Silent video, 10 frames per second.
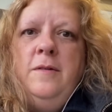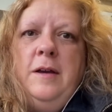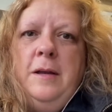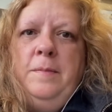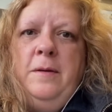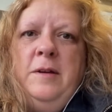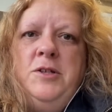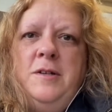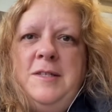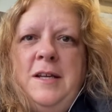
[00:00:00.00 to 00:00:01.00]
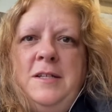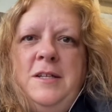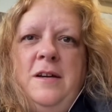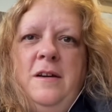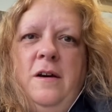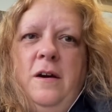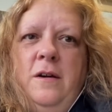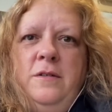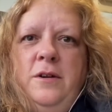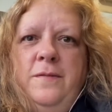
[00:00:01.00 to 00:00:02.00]
ring that bell, make sure it's set to
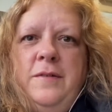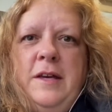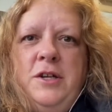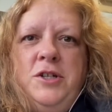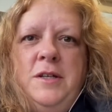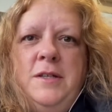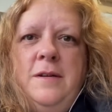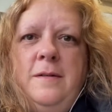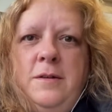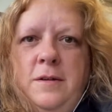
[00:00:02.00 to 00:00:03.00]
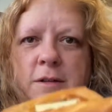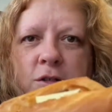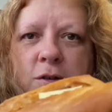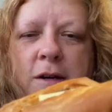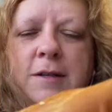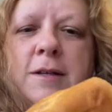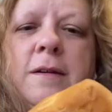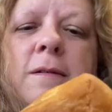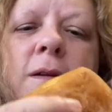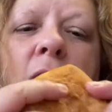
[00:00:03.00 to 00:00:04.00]
all notifications. Dude, let's try this out.